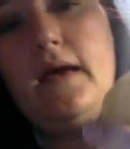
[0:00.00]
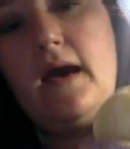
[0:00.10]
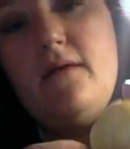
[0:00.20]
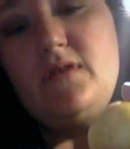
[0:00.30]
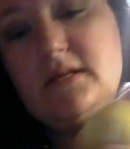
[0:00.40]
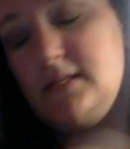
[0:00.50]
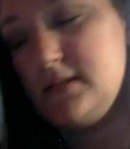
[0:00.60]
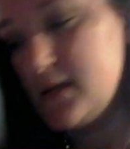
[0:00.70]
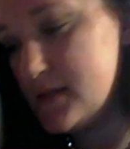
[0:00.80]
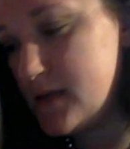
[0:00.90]
gave
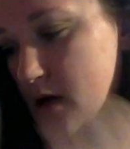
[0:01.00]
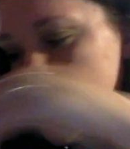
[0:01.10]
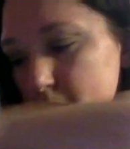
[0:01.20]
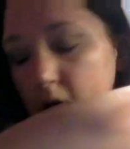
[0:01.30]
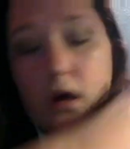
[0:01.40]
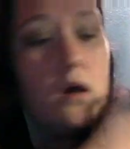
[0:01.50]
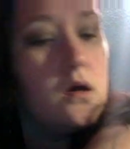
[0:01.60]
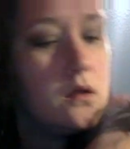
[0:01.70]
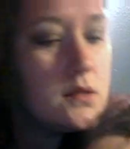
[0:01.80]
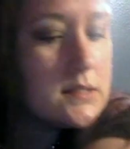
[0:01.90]
us some,
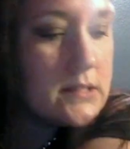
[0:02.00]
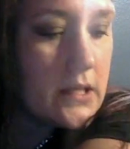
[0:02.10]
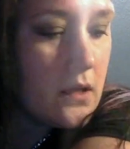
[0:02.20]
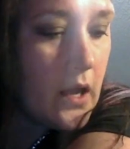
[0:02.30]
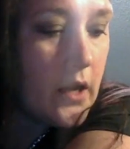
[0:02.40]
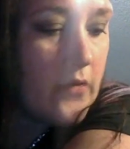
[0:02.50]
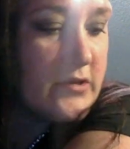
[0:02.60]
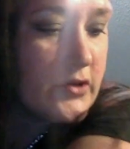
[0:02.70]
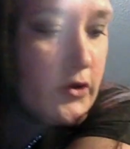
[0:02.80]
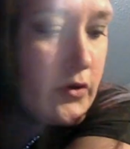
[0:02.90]
let's see, I know
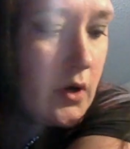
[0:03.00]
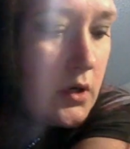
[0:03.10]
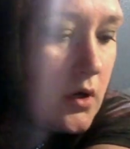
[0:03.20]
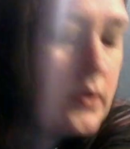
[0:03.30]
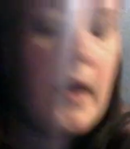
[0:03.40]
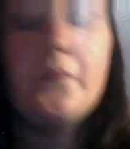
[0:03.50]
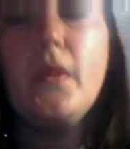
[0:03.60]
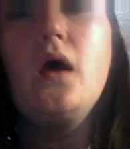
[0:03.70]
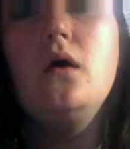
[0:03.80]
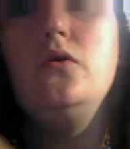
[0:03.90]
these are Yukon Gold. Yep,
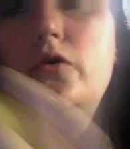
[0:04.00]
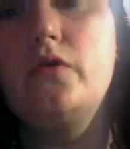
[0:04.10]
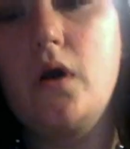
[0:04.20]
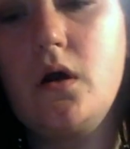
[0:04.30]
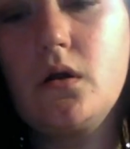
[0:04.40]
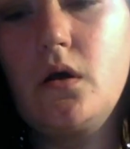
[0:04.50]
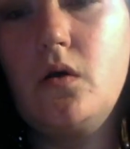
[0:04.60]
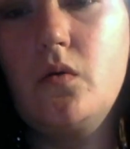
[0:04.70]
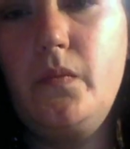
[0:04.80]
Yukon Gold